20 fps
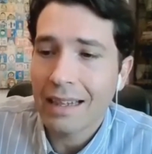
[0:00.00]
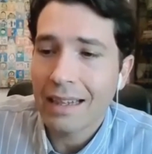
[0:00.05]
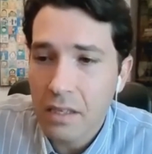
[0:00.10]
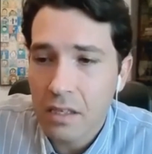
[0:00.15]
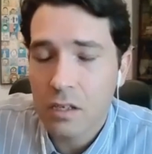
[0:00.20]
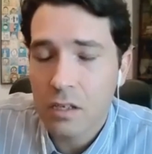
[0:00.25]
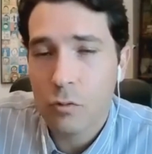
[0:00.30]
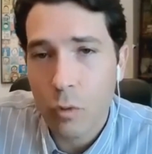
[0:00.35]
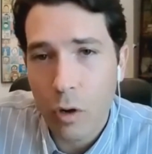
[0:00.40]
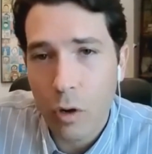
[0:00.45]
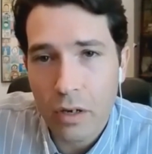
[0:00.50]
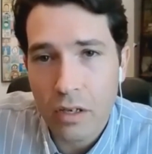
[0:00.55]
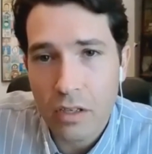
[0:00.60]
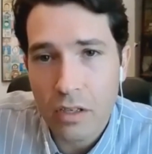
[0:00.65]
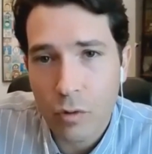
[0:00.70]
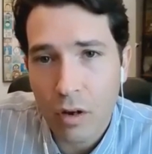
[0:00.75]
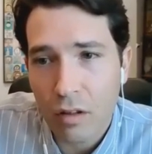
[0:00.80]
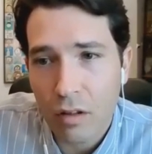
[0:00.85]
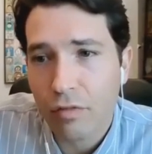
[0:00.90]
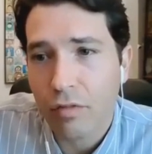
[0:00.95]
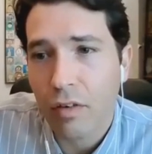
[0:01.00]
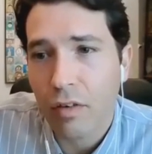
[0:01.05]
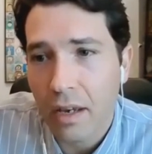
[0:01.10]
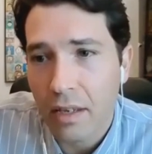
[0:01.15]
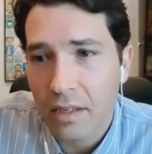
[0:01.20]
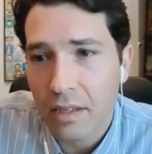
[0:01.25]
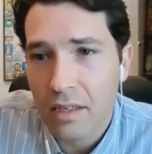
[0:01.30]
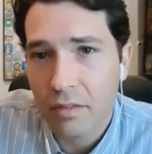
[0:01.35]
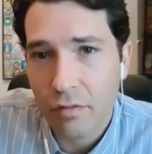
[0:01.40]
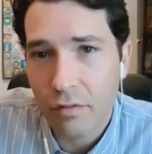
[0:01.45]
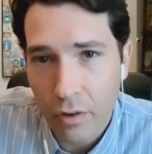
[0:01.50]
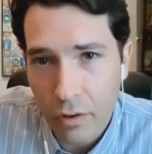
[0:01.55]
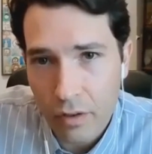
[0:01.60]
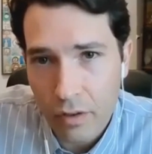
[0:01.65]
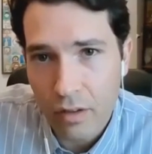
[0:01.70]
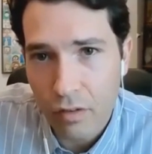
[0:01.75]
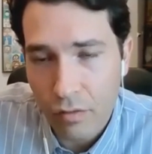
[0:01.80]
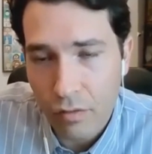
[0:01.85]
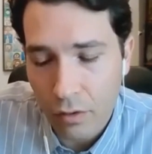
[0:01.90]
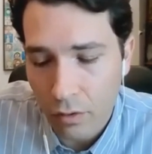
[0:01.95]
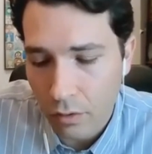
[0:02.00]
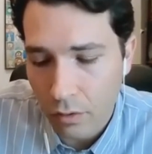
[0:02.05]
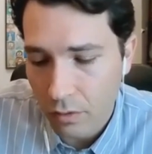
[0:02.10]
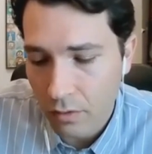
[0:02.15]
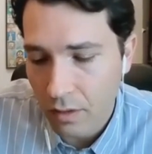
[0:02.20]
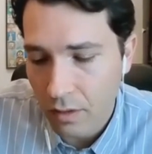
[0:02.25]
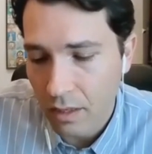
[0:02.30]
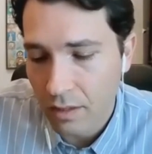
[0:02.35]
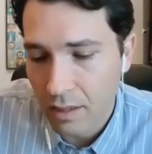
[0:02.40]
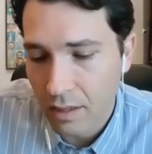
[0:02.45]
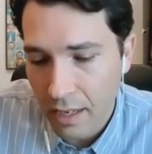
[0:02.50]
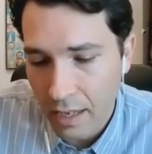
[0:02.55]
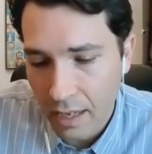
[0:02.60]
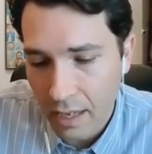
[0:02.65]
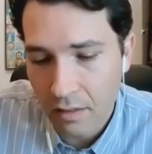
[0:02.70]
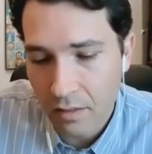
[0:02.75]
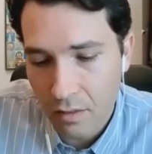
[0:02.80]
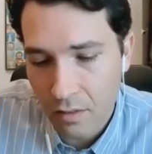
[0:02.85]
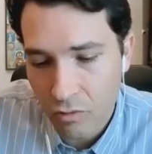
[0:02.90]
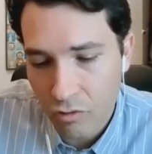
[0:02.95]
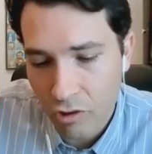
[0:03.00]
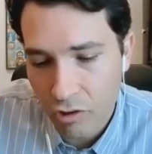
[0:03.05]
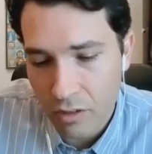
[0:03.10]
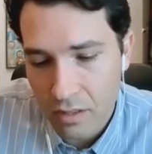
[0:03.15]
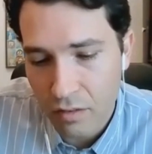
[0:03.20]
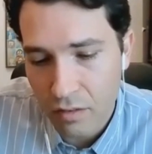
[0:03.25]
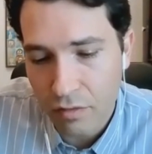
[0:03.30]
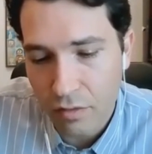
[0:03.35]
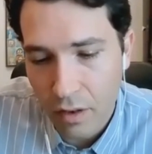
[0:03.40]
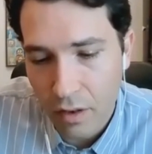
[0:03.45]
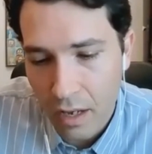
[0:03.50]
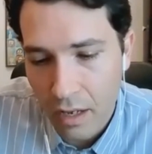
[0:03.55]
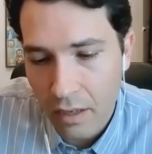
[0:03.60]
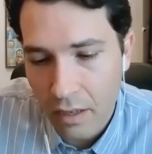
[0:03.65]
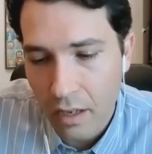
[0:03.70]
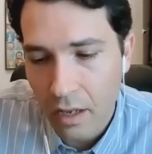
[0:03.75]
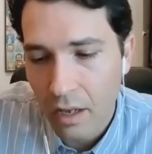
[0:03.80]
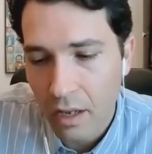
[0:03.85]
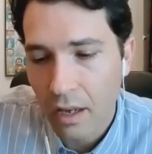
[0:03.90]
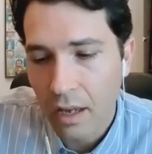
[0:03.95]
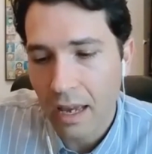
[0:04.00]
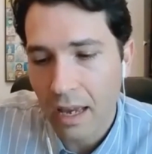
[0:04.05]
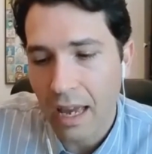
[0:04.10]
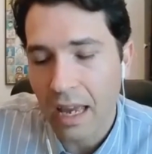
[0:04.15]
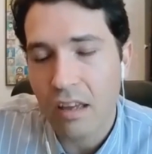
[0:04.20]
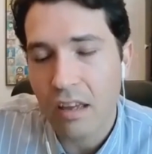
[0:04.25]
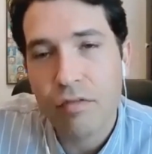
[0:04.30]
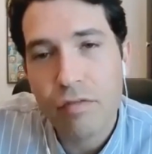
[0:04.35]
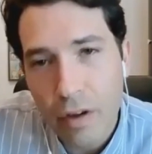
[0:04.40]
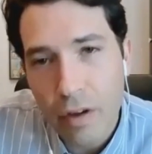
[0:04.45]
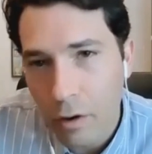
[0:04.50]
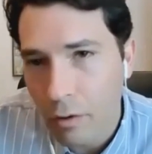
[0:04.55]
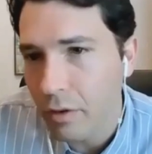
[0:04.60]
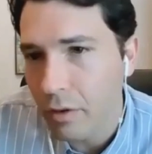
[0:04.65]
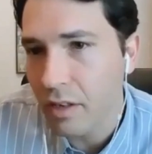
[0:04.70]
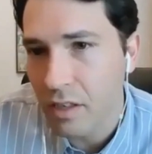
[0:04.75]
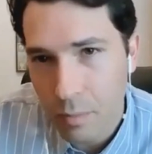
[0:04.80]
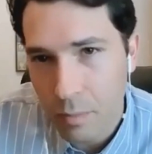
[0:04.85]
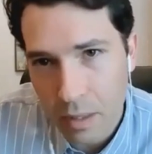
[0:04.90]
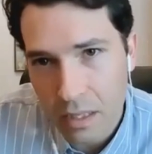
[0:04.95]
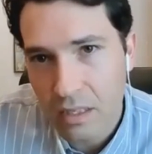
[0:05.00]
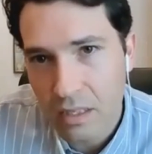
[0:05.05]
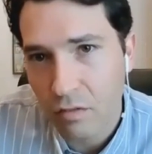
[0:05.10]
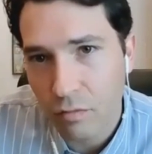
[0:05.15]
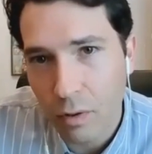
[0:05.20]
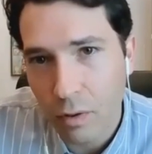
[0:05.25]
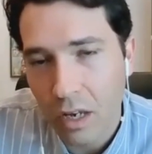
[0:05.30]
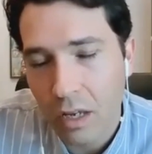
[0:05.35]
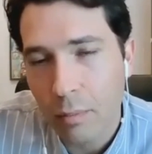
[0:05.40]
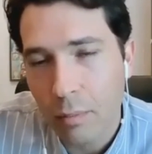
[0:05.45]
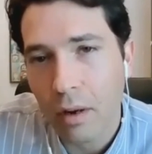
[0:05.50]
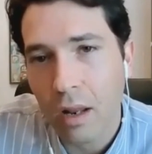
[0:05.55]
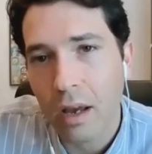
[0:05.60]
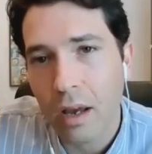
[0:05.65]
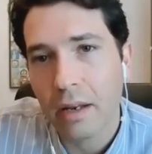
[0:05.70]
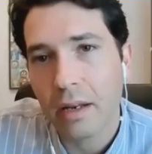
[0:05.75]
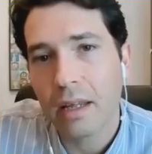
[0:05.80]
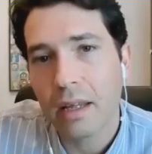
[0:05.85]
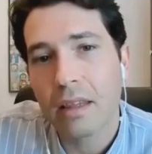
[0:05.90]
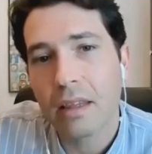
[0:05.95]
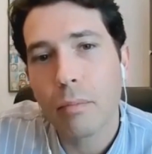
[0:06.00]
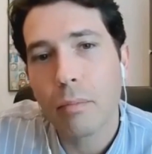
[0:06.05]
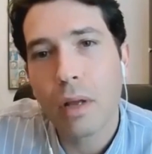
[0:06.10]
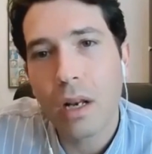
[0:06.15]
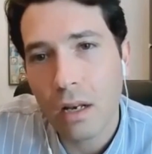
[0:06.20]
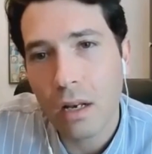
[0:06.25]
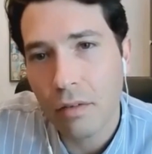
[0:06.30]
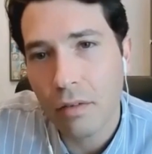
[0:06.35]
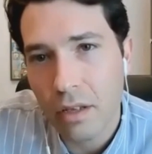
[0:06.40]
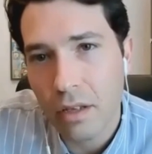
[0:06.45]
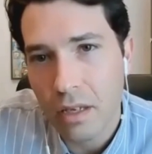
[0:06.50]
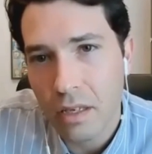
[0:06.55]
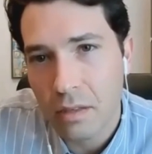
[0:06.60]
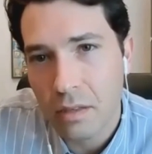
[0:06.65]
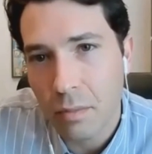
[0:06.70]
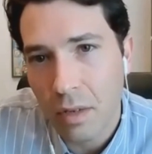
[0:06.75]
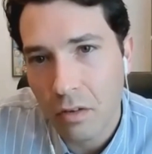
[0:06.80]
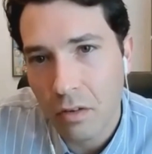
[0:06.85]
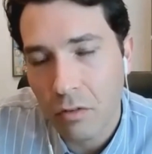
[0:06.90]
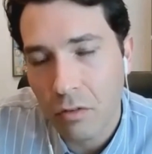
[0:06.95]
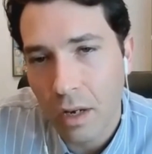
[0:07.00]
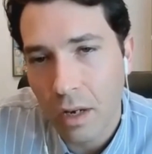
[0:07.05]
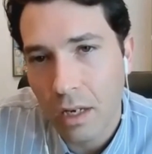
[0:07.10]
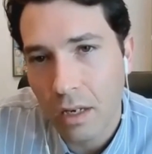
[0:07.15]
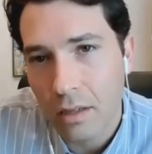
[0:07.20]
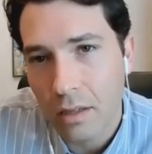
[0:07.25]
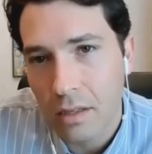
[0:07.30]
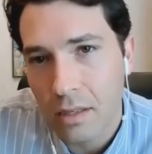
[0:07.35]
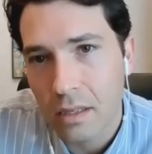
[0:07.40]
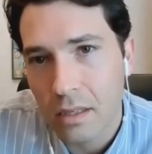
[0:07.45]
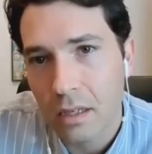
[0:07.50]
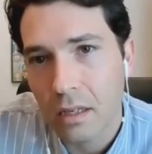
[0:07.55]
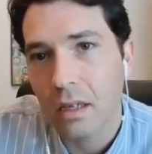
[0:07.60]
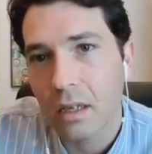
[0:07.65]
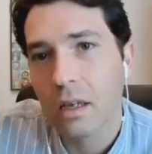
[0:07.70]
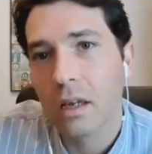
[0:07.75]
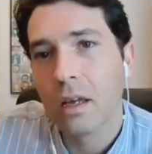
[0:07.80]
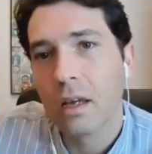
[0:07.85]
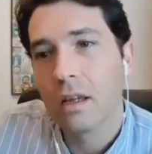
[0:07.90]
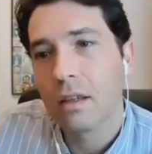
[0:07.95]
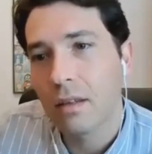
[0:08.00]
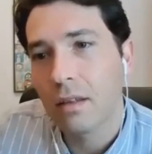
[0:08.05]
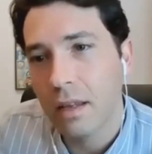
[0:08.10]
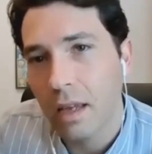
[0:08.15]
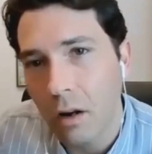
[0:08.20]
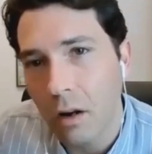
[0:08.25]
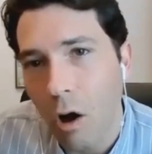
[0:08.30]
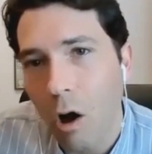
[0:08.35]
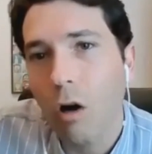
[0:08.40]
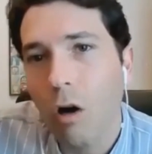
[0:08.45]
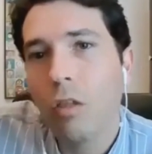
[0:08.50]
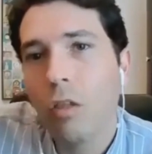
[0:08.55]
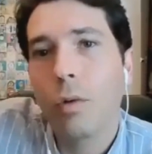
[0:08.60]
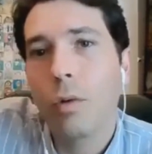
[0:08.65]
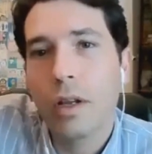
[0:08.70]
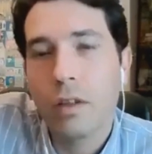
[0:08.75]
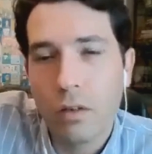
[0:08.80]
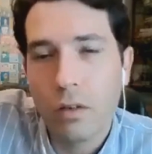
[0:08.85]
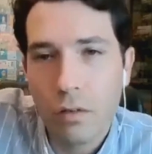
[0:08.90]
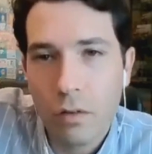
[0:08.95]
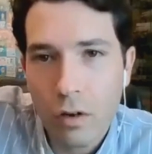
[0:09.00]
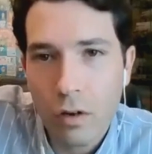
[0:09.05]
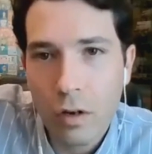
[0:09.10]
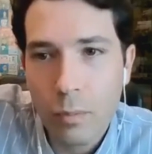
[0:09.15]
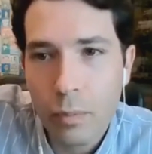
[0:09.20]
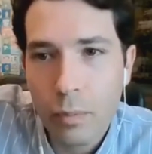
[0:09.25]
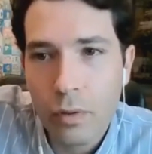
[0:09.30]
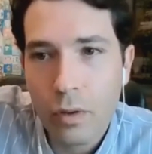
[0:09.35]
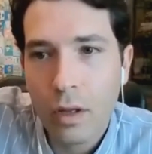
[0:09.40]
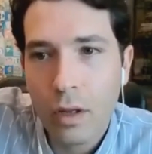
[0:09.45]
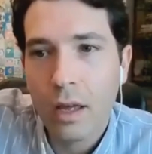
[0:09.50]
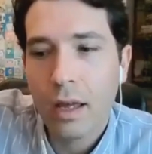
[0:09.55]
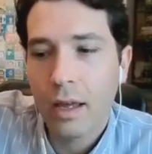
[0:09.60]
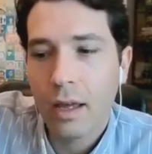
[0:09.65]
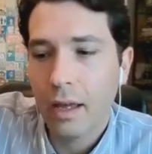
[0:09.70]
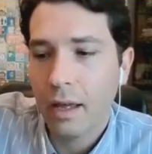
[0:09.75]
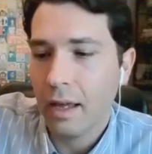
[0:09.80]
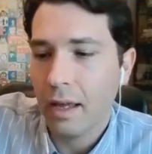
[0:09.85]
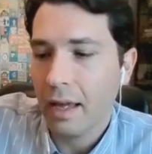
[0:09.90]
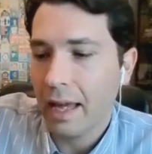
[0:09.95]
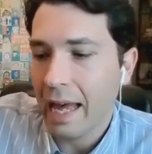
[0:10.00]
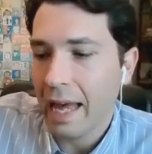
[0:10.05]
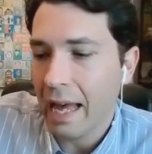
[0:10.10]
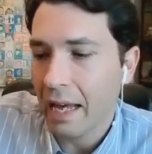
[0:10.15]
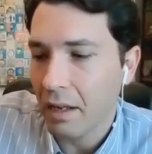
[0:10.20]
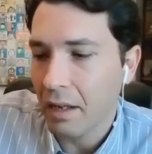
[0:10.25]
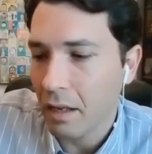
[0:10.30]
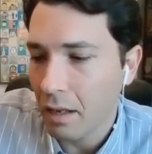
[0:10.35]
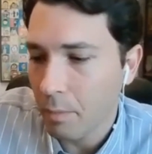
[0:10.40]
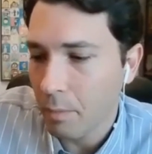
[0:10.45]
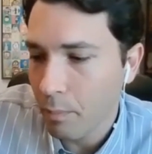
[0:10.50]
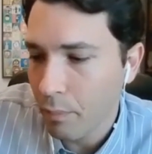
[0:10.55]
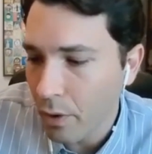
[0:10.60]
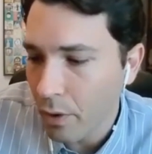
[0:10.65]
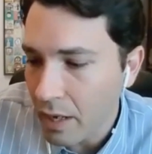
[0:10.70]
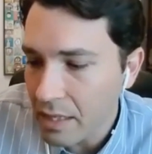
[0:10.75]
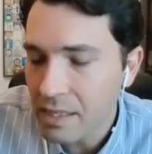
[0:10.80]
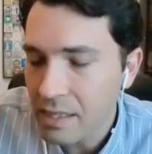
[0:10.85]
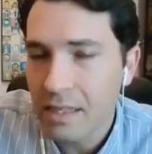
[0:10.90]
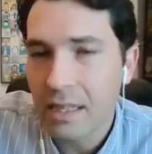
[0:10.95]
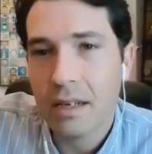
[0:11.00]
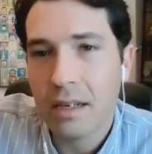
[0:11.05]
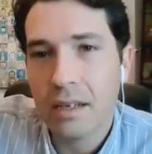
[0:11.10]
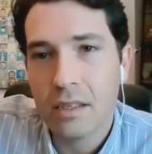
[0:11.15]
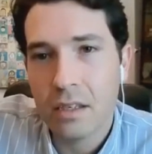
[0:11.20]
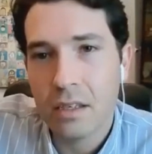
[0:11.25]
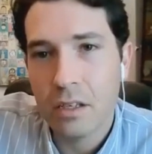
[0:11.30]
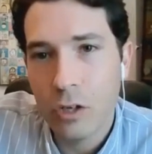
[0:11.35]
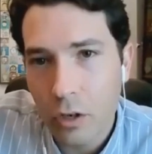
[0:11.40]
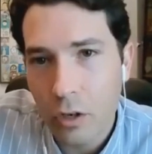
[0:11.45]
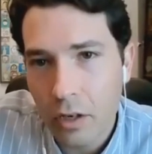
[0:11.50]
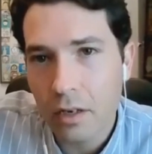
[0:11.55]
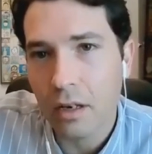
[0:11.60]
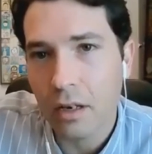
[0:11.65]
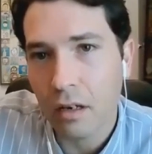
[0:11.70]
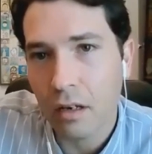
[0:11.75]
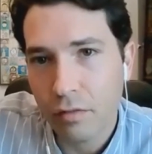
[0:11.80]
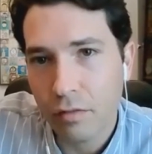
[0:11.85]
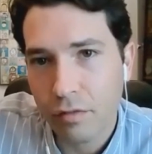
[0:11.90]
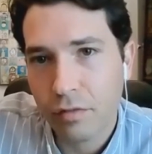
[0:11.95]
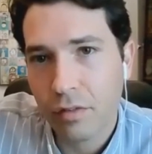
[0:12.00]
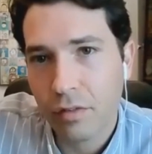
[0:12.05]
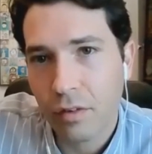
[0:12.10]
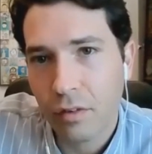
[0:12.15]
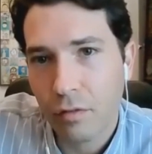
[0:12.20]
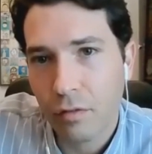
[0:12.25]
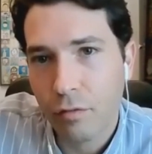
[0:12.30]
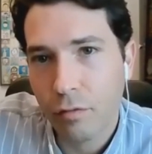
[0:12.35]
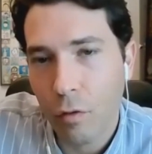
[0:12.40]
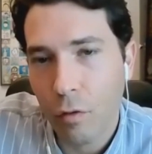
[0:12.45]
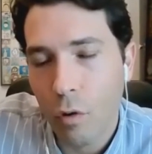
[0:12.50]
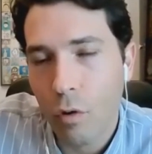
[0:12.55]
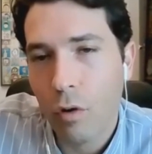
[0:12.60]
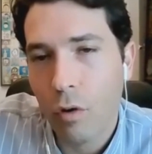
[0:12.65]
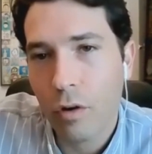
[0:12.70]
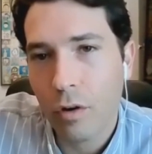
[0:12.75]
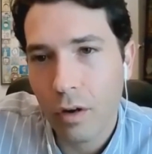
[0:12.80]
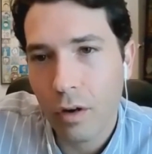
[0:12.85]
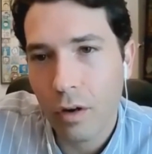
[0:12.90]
And this is where Israel finds it very difficult. It can't justify a very expensive pipeline in the middle of the East Mediterranean Sea to get all the way to Europe at a price that is good enough for